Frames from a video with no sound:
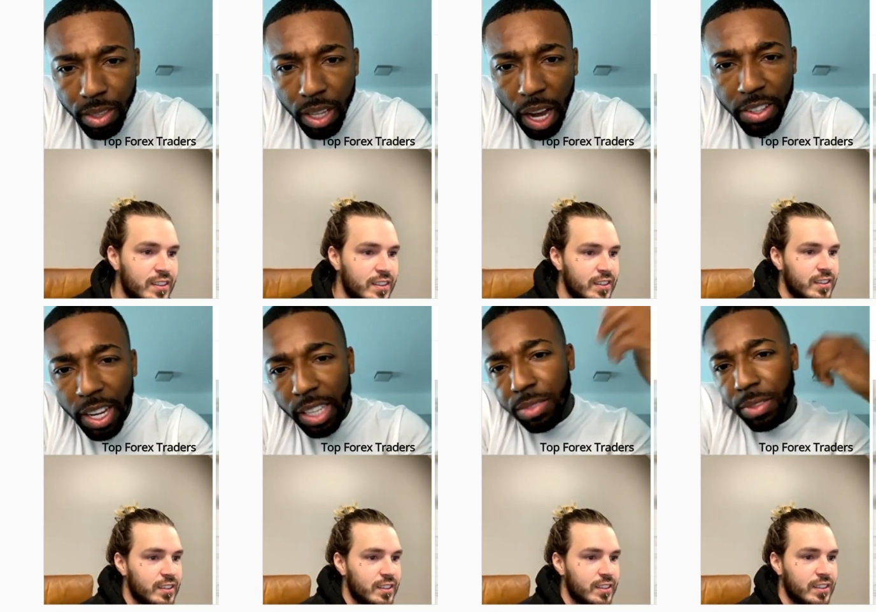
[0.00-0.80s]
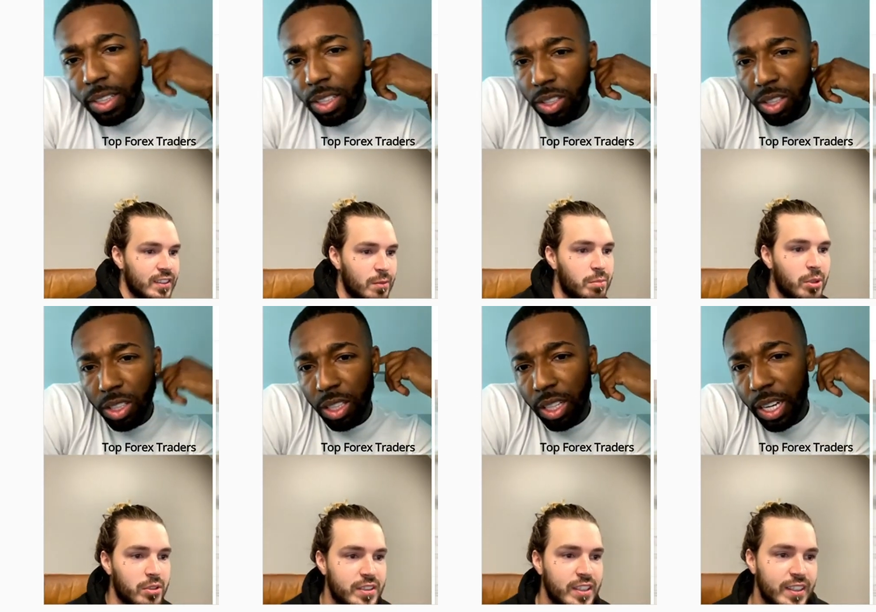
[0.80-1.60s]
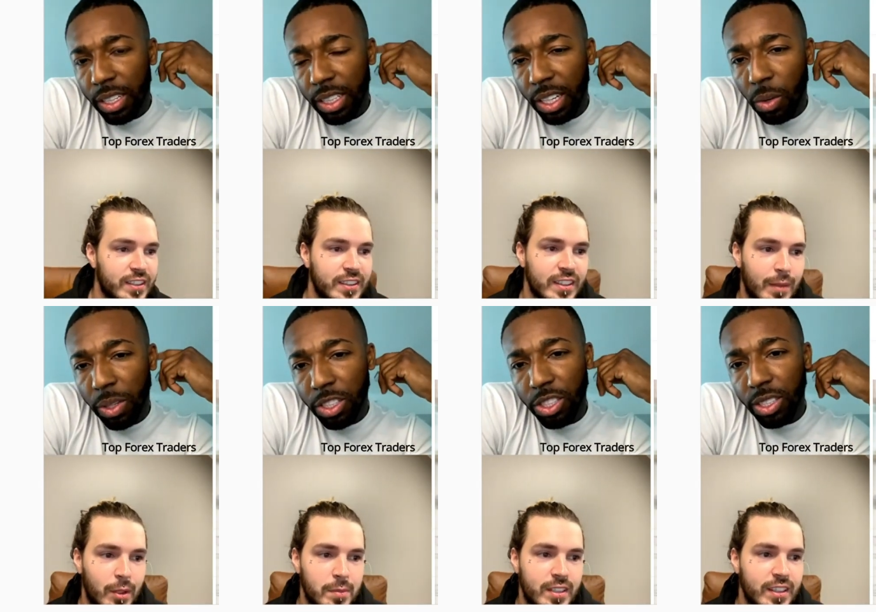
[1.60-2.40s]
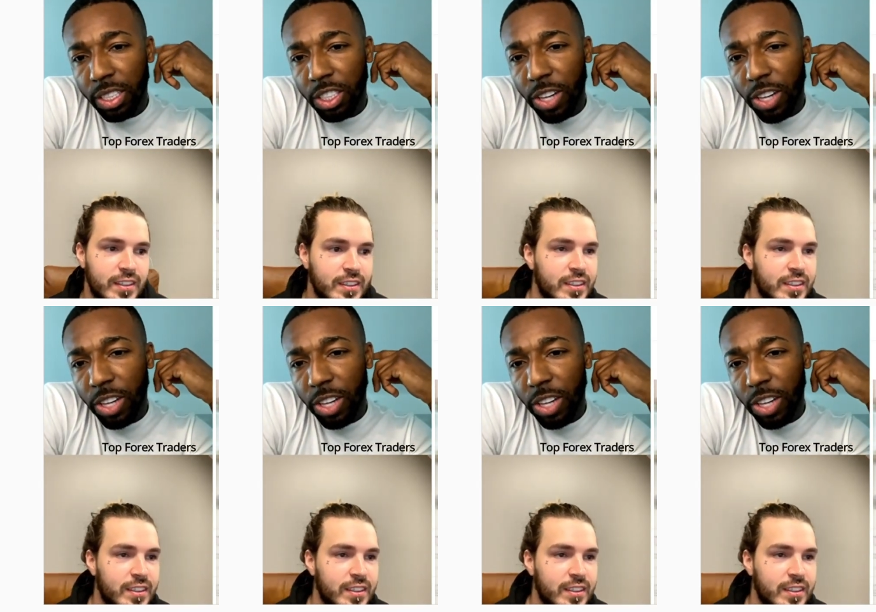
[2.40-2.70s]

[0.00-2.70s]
Speaker 1: How do you guys feel? Broke ten. I'm up ten.